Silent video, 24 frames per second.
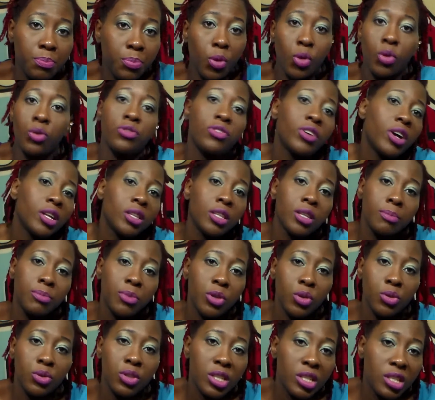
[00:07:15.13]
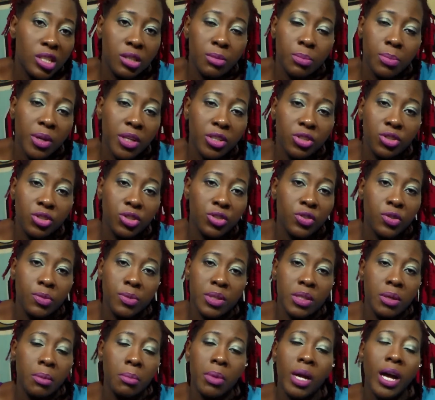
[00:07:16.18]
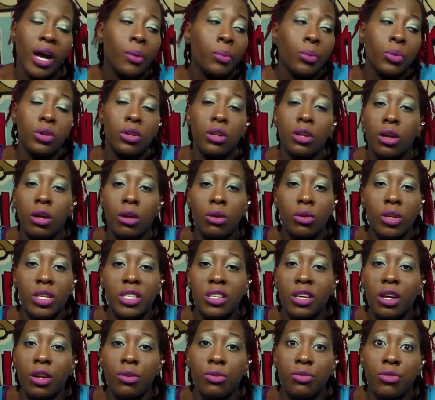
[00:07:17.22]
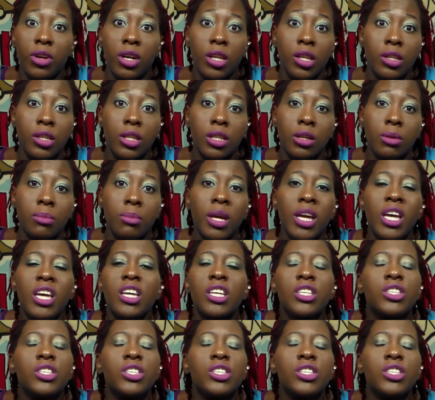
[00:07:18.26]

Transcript: profile up using some pictures from somebody, I wouldn't know because I don't follow them.